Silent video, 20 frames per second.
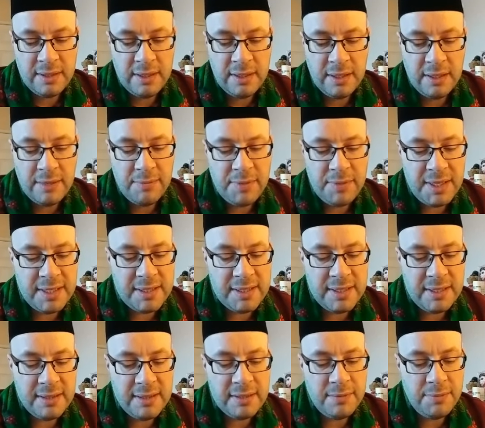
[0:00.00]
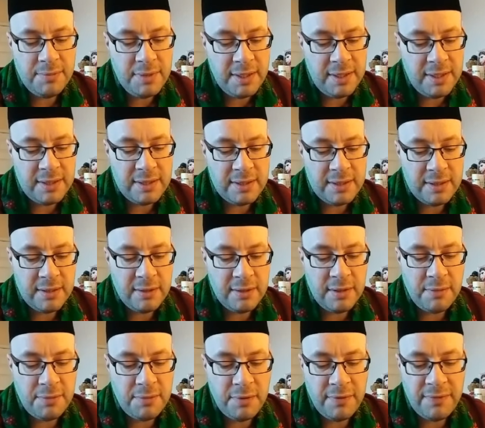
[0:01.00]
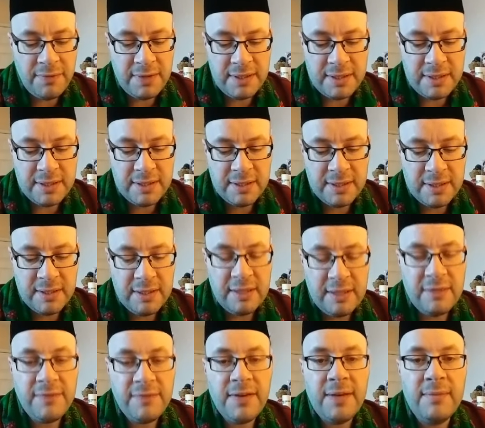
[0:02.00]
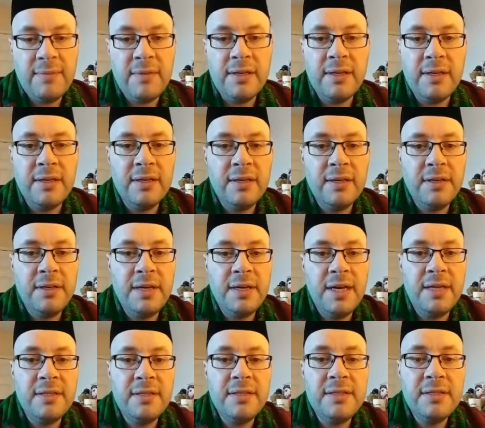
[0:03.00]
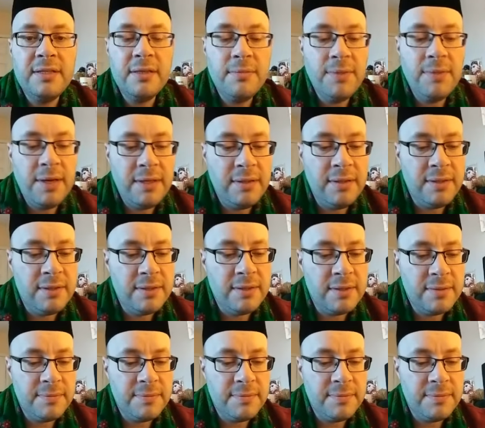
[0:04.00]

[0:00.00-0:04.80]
Blessings and peace on the Prophet, his family, and his companions.